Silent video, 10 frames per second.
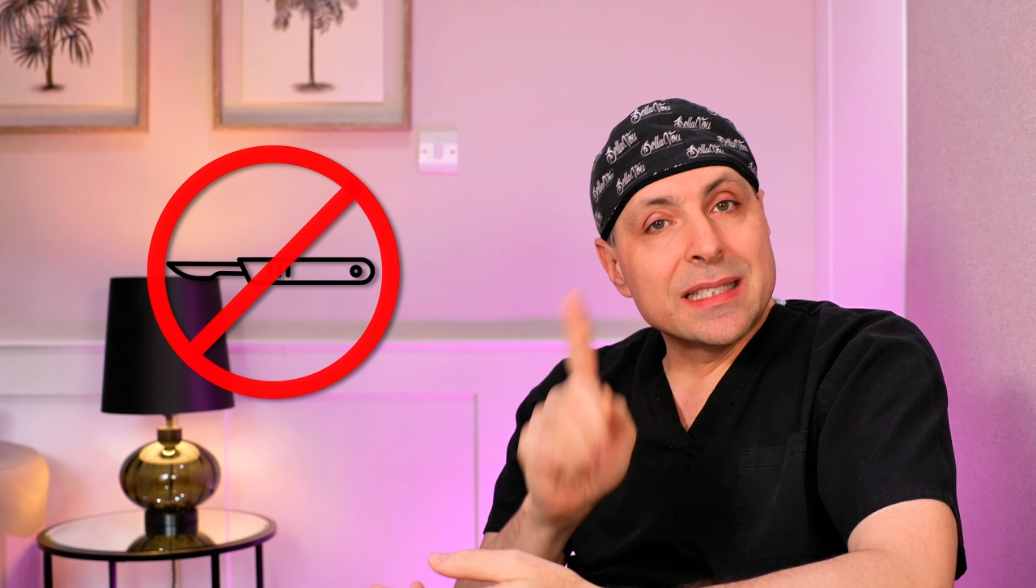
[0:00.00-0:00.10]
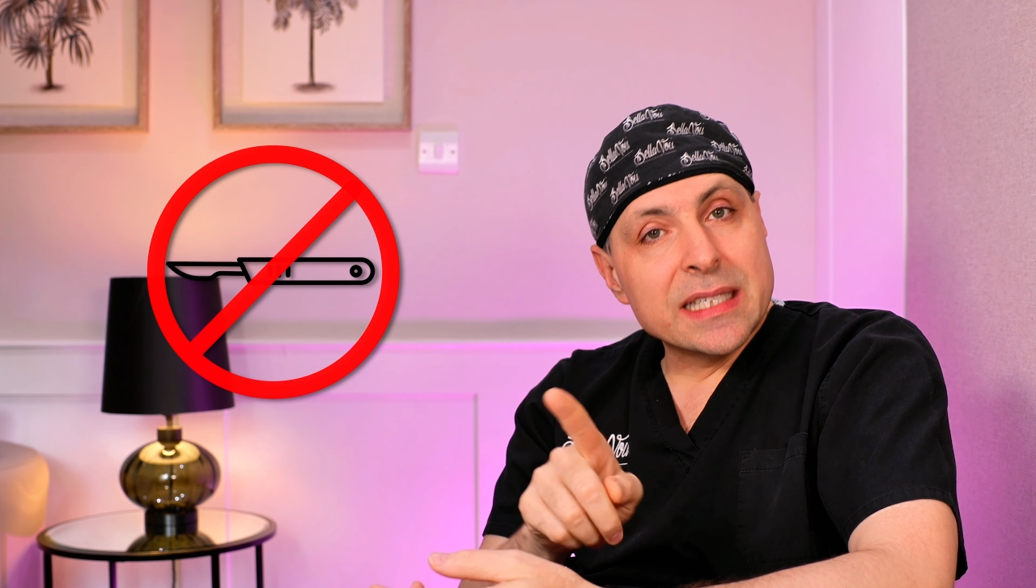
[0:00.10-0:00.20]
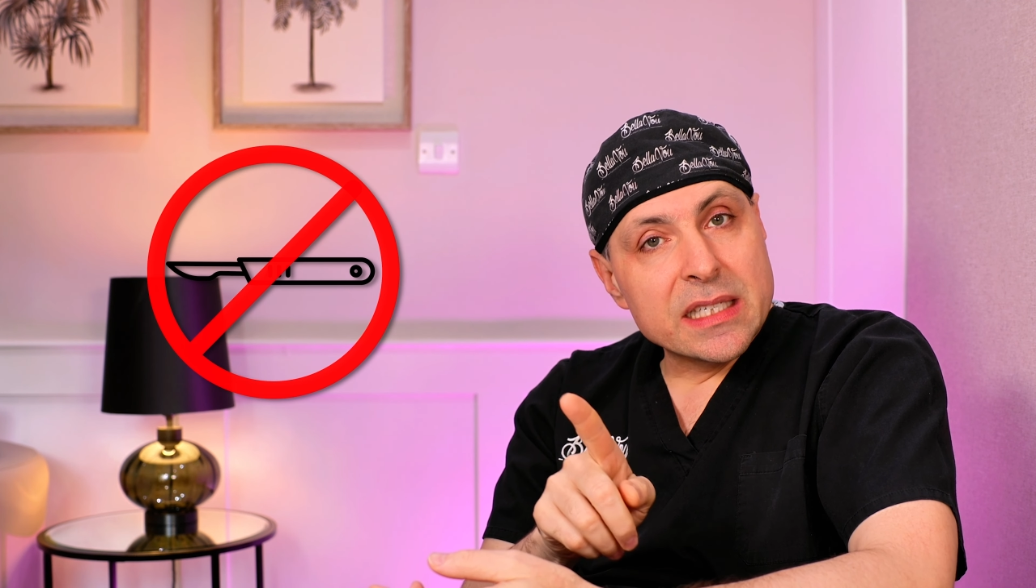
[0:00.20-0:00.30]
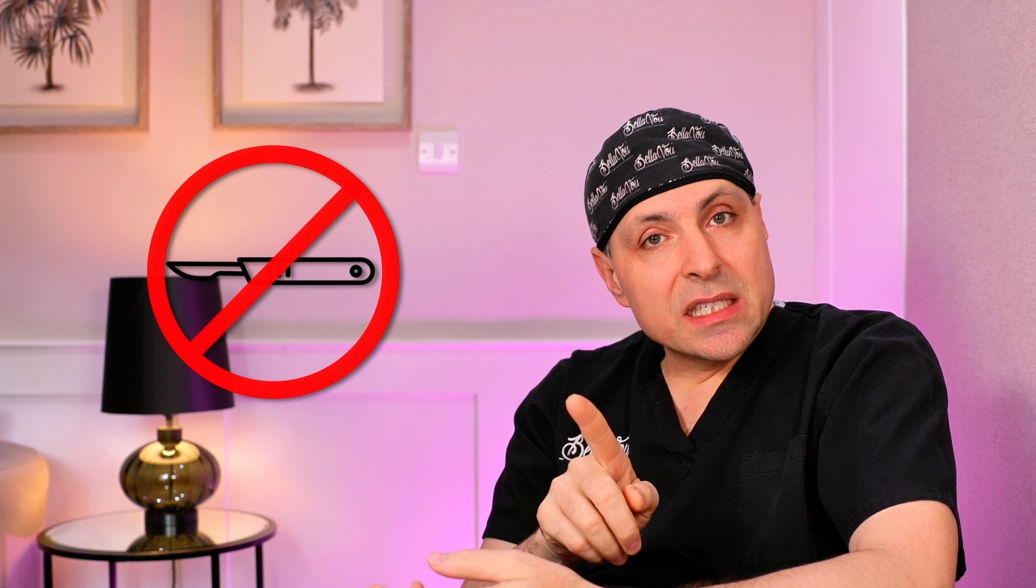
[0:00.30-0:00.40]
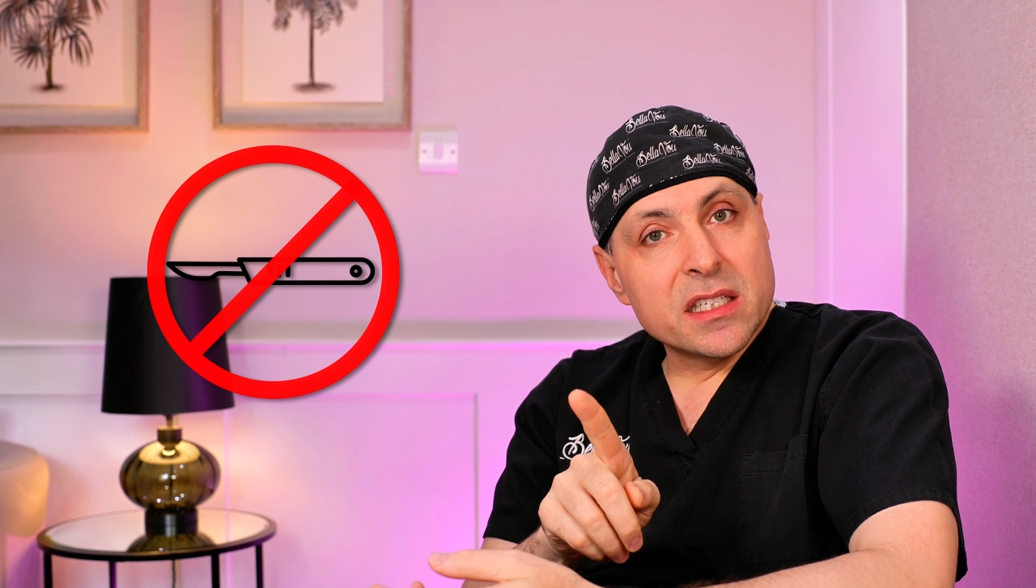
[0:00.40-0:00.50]

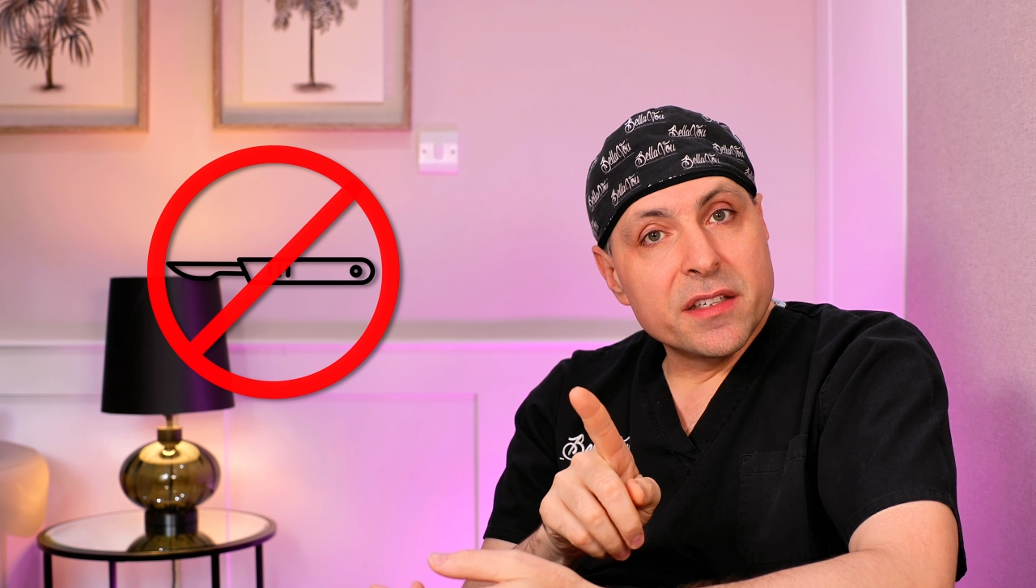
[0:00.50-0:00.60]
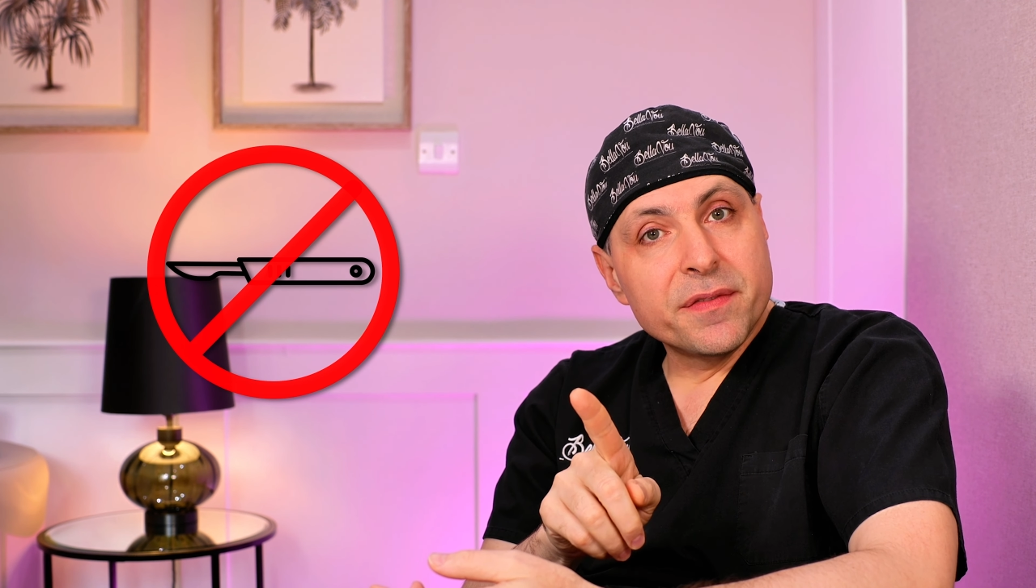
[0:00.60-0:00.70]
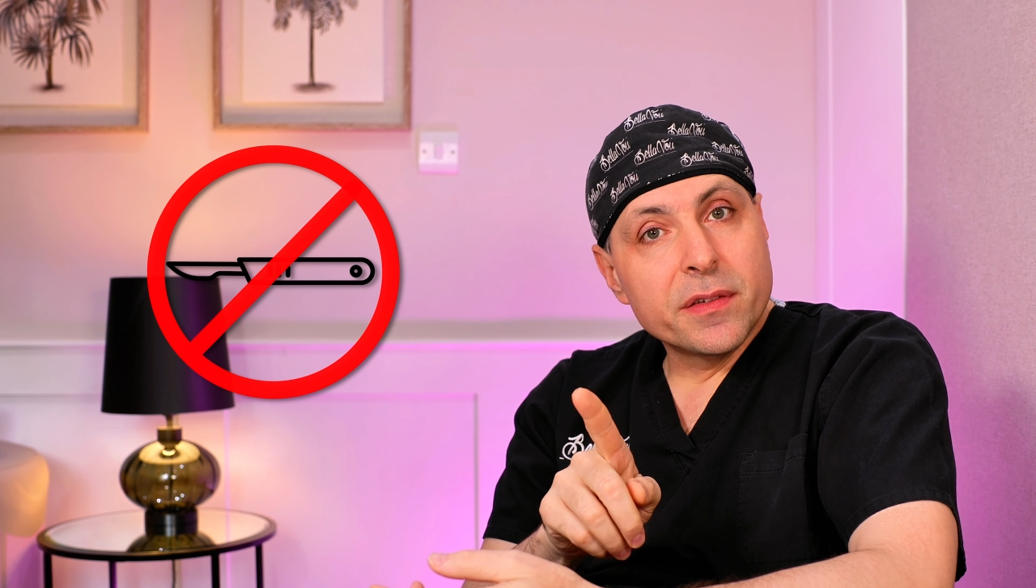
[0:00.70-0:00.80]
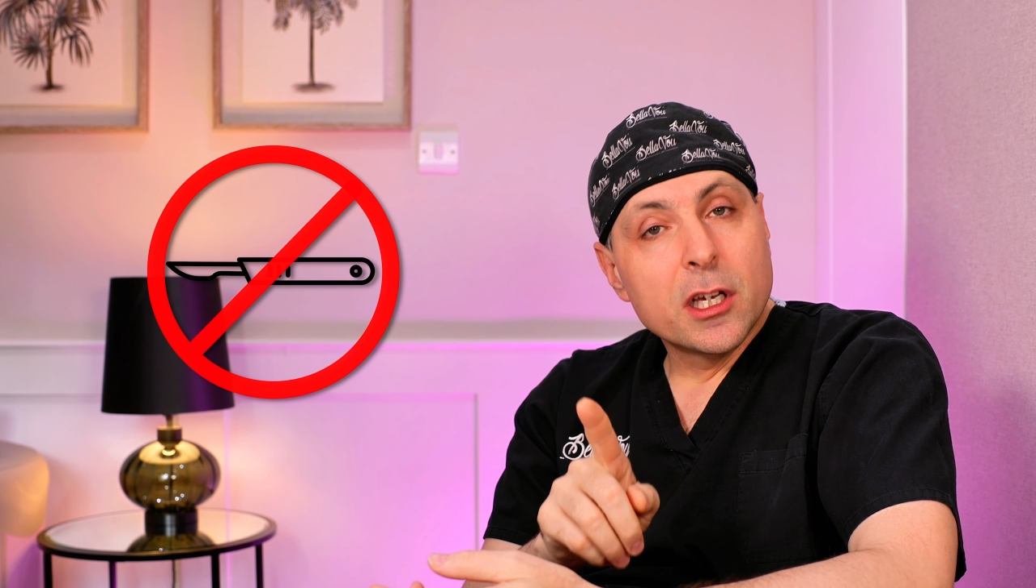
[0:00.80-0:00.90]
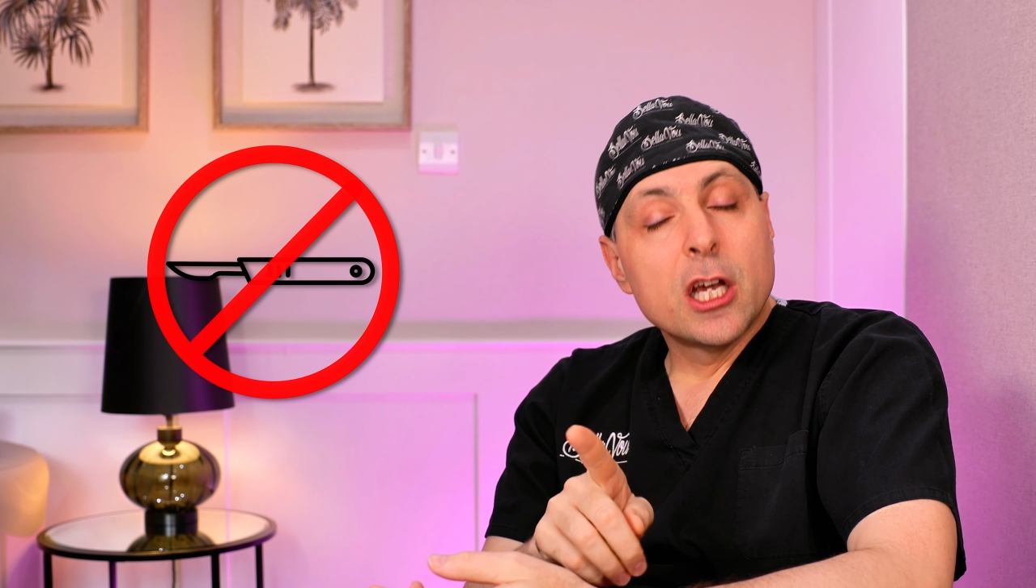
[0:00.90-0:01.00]

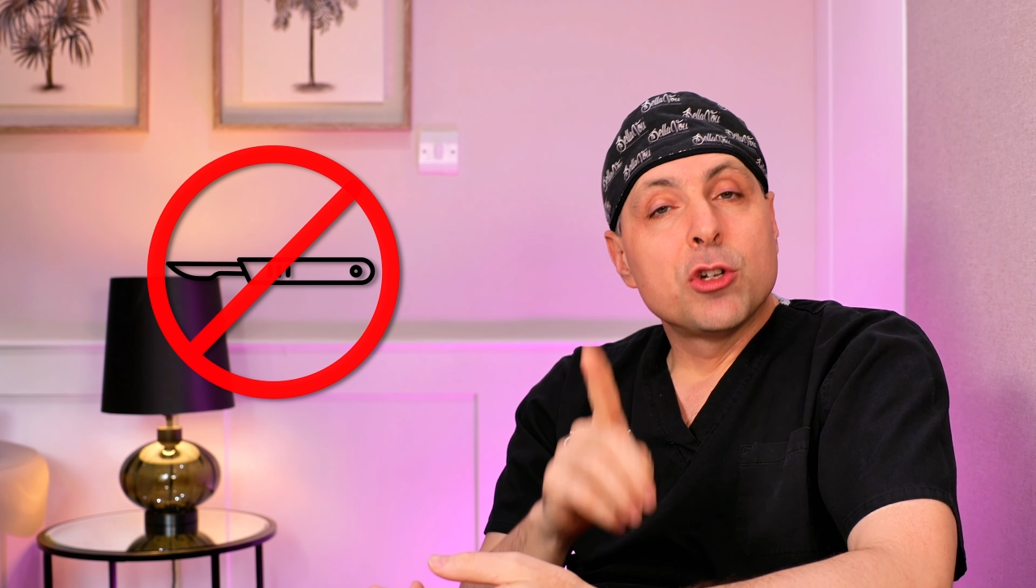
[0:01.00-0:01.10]
alternative